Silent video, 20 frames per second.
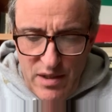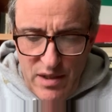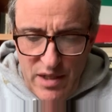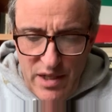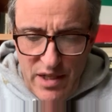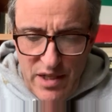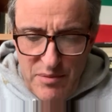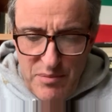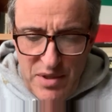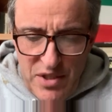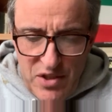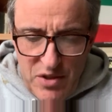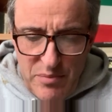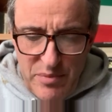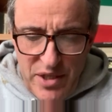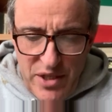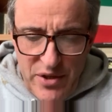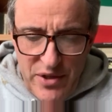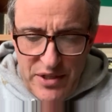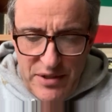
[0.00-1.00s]
I mean to
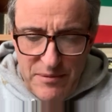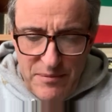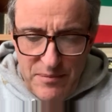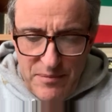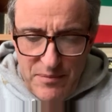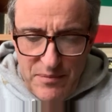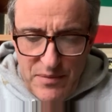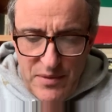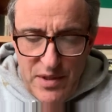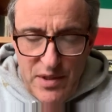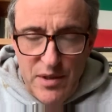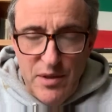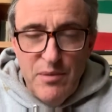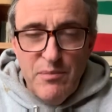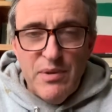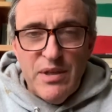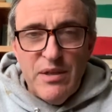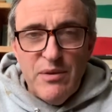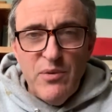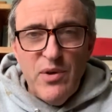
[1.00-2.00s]
marry,
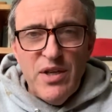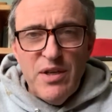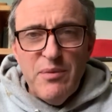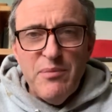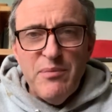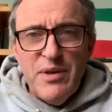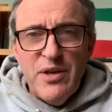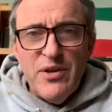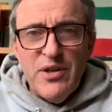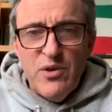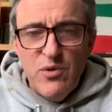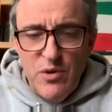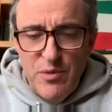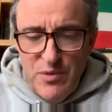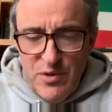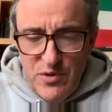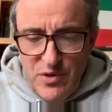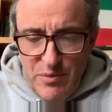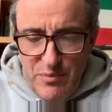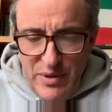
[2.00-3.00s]
but I want to marry a
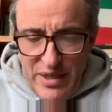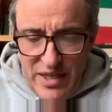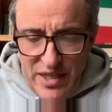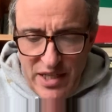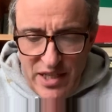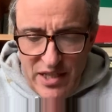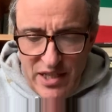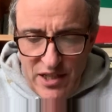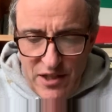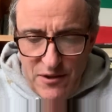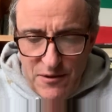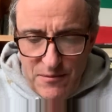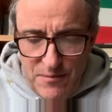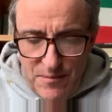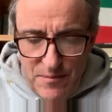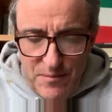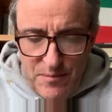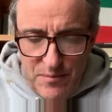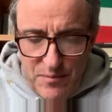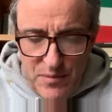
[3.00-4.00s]
woman with a bank account
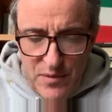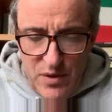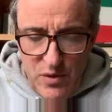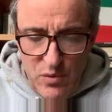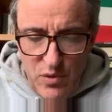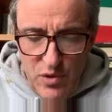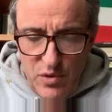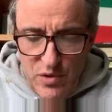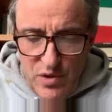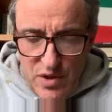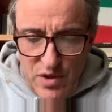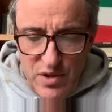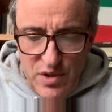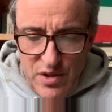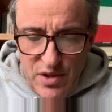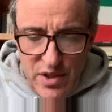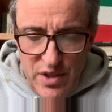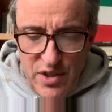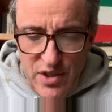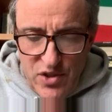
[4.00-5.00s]
that won't,
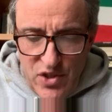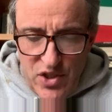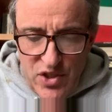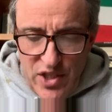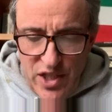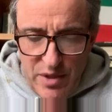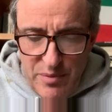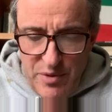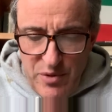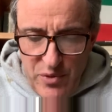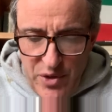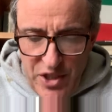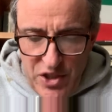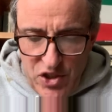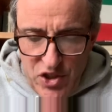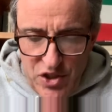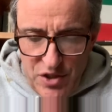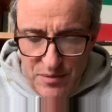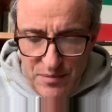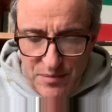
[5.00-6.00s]
she's got to be
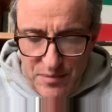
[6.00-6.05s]
rich.